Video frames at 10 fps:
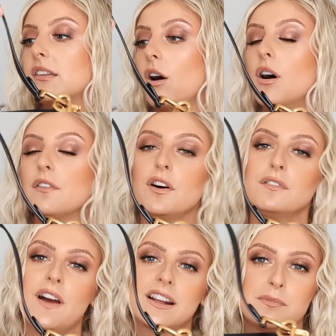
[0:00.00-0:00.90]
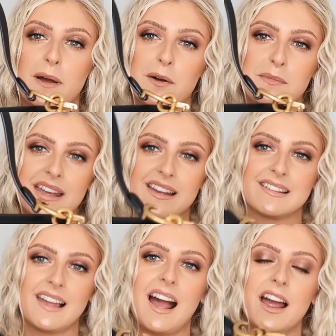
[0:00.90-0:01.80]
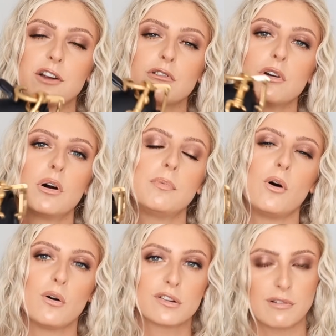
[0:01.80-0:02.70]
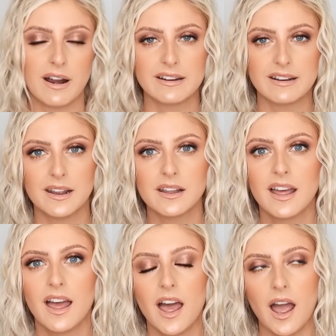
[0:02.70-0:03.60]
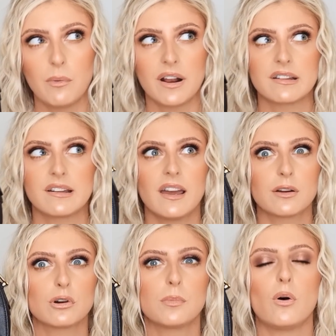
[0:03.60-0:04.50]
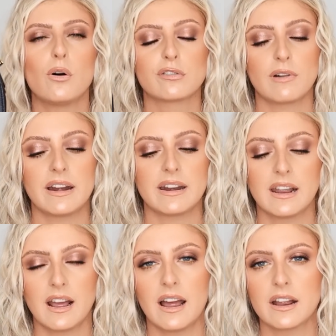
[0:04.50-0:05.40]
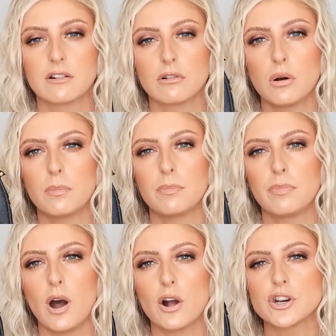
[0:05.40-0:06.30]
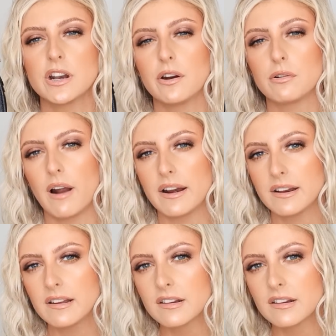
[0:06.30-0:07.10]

So a fun fact about me is I grew up horse riding, and when I say I grew up horse riding, I grew up partially on a riding